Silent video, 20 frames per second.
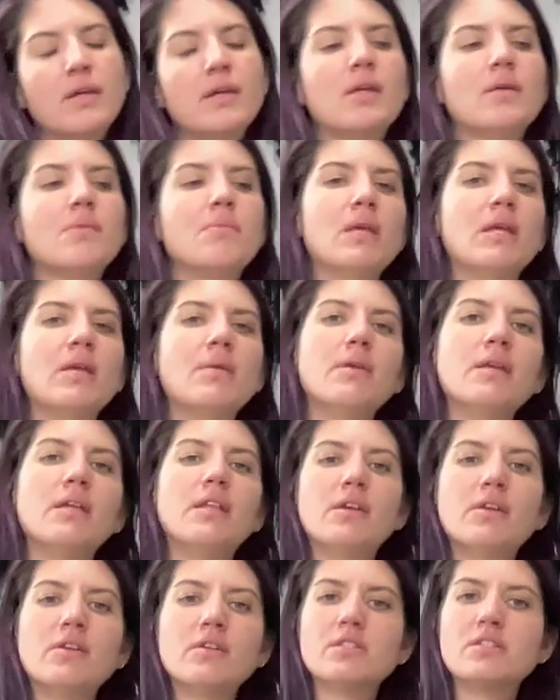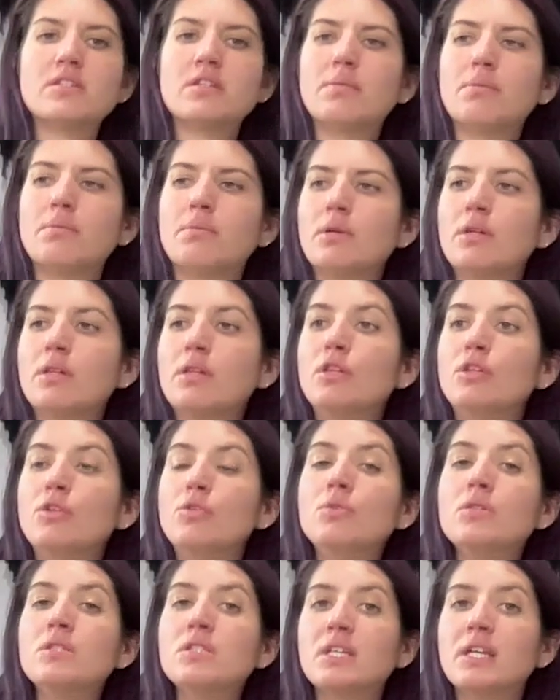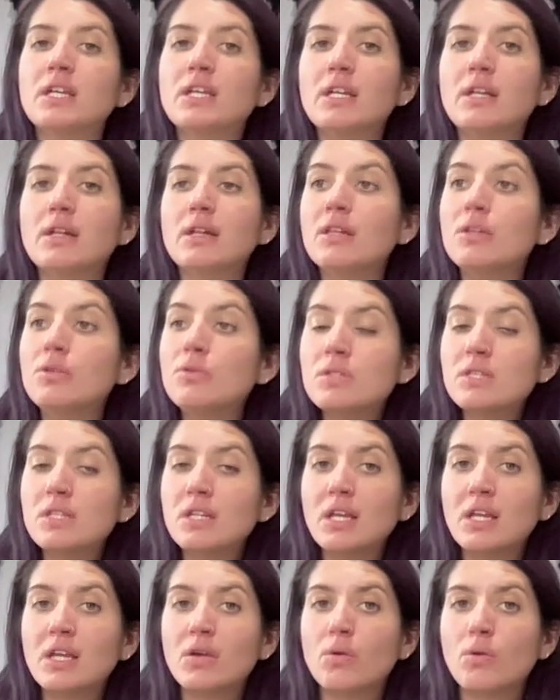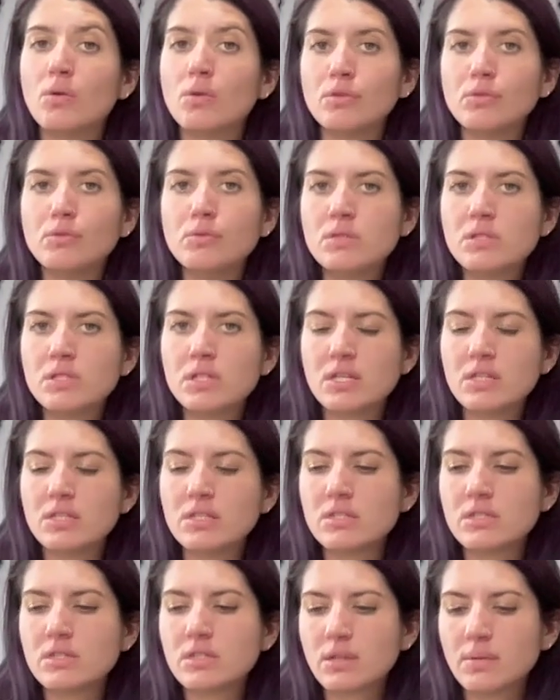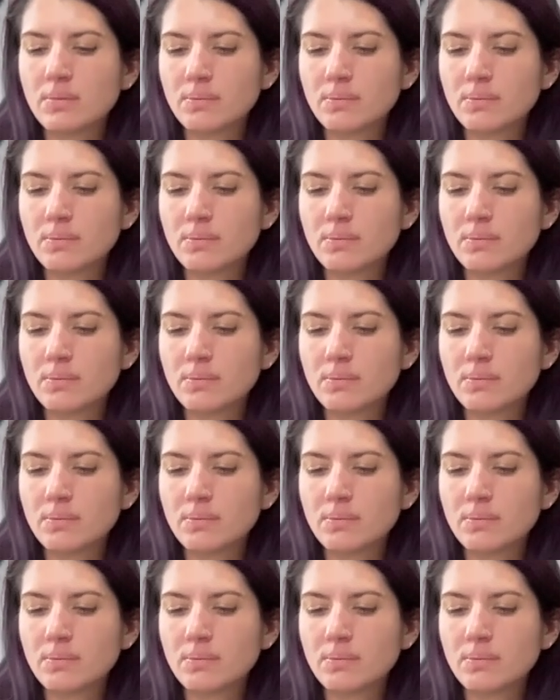And maybe there's some loosening or looseness.